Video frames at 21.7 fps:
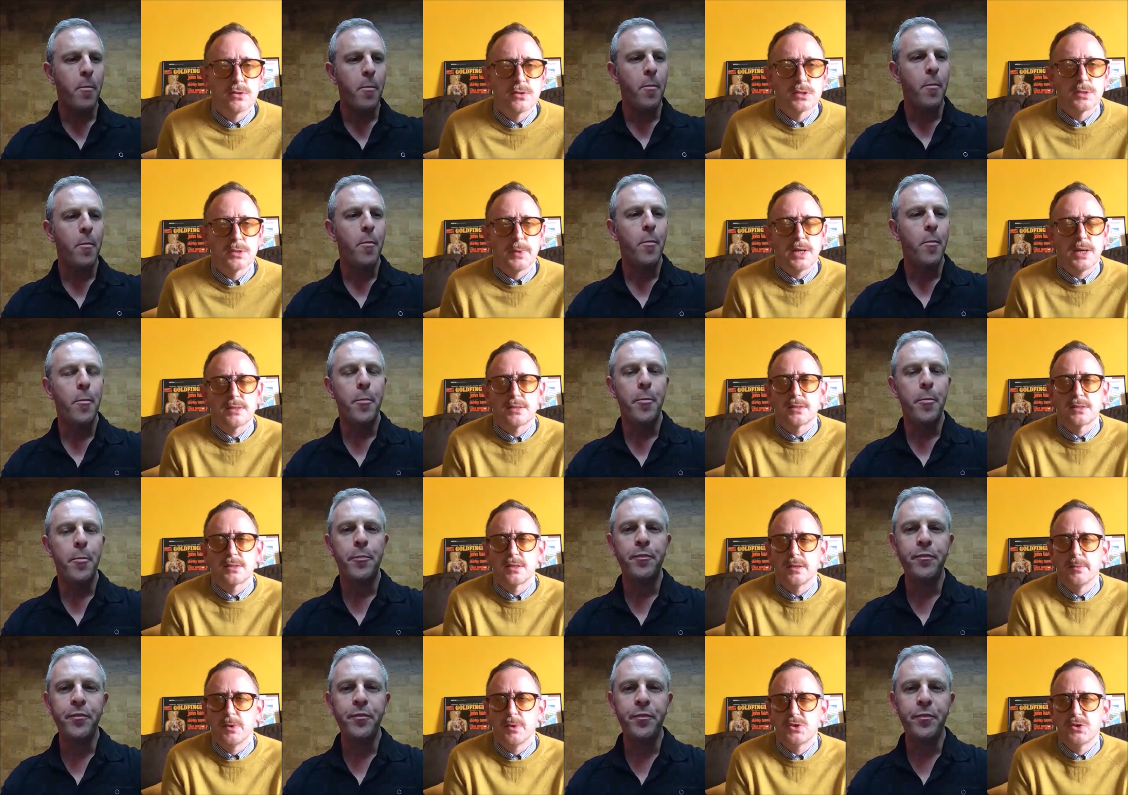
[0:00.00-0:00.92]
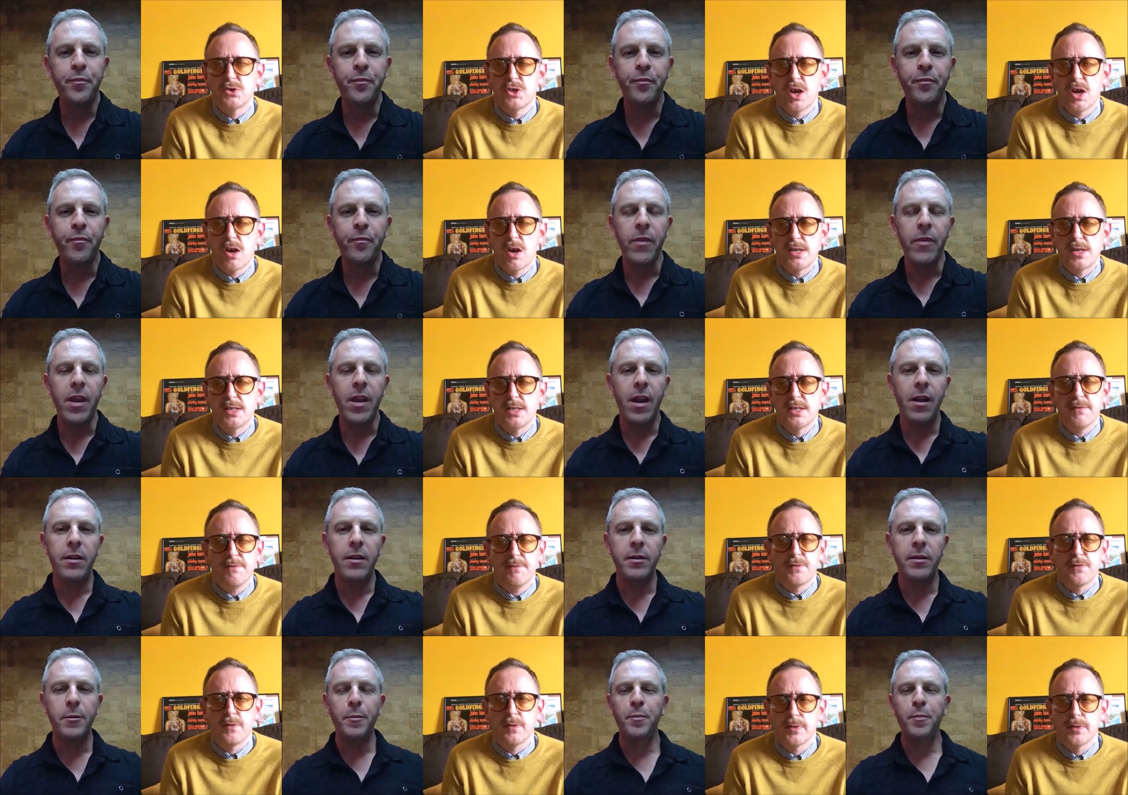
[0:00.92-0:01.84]
Speaker 1: thoughts about cinema and sharing
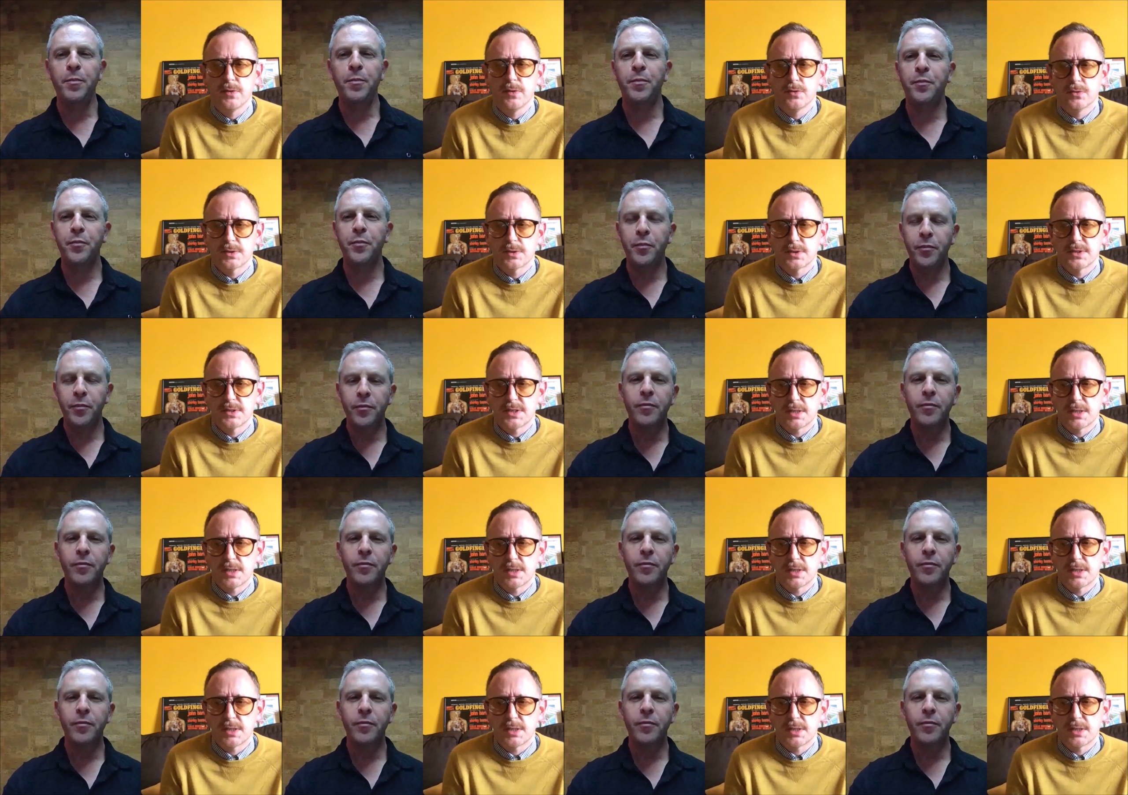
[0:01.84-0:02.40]
different thoughts.